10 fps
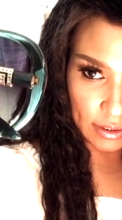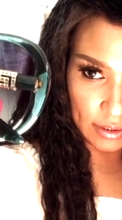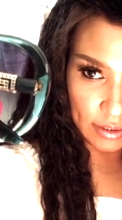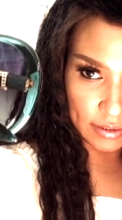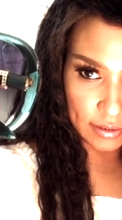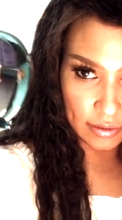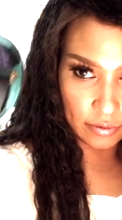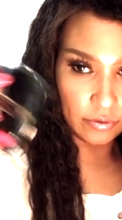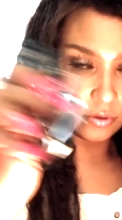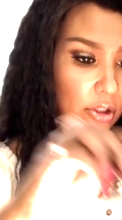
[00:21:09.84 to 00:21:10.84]
and it has this
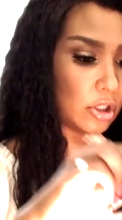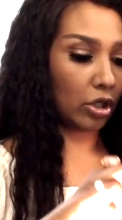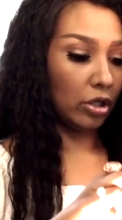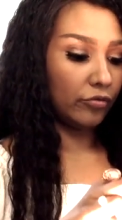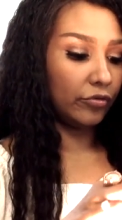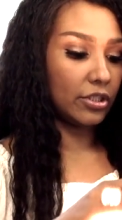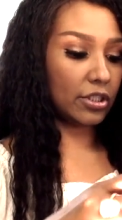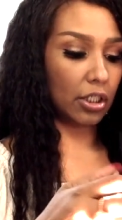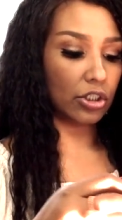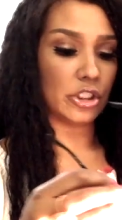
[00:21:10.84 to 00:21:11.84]
little
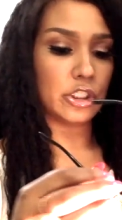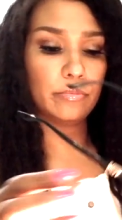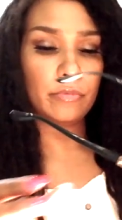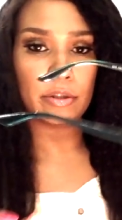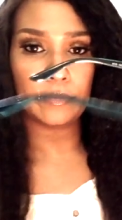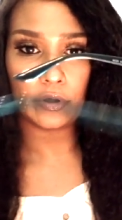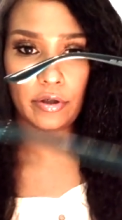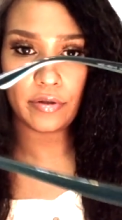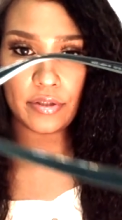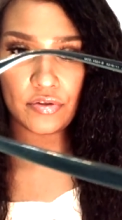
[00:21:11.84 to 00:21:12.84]
Versace emblem
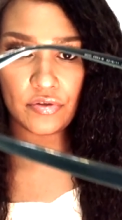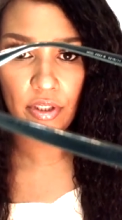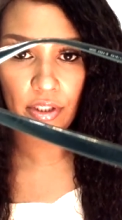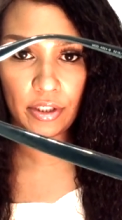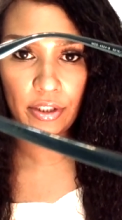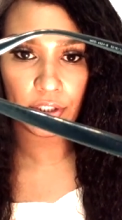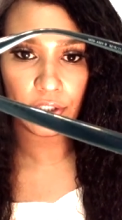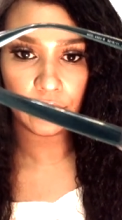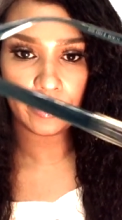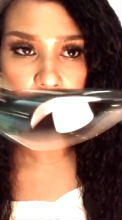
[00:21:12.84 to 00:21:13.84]
on the
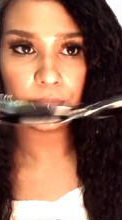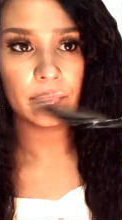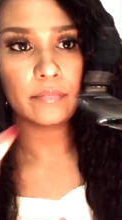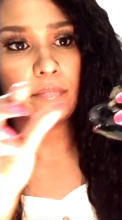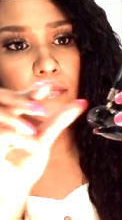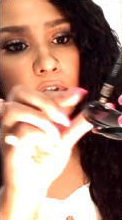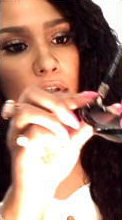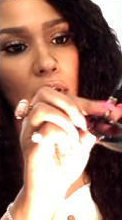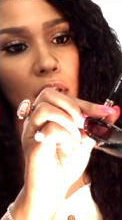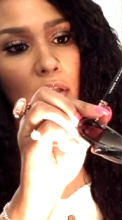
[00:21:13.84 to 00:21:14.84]
side.
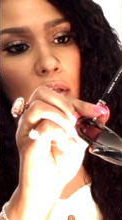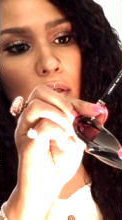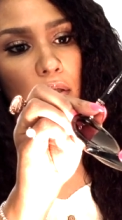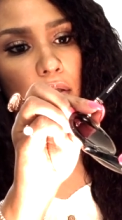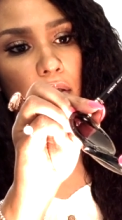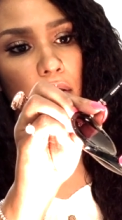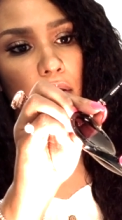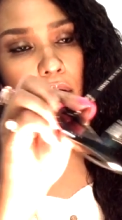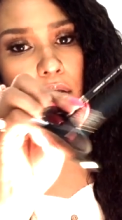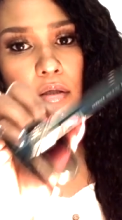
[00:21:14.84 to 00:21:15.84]
And
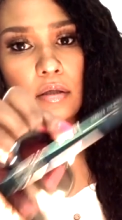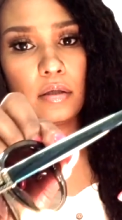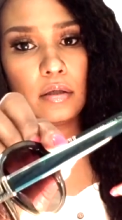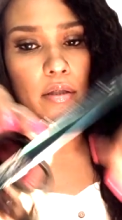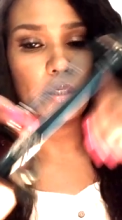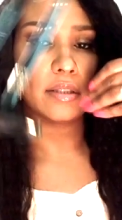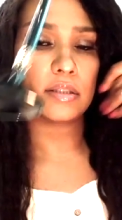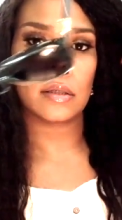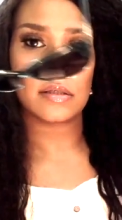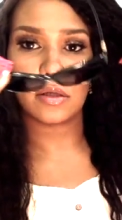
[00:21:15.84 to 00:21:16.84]

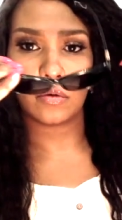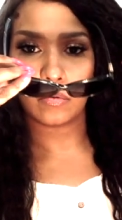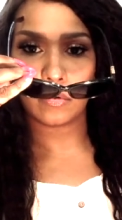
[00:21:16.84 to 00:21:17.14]
Yes, so